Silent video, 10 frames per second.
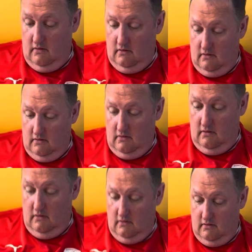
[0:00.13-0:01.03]
You're
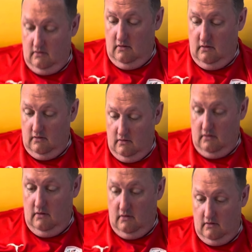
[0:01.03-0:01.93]
going to
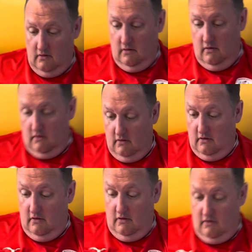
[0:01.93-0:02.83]
Ibiza.
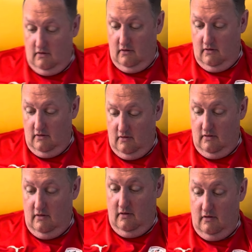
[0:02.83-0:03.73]
Whoa, you
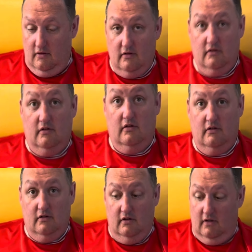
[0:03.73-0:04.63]
all prepped for
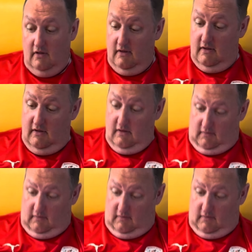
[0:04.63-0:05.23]
Ibiza, love?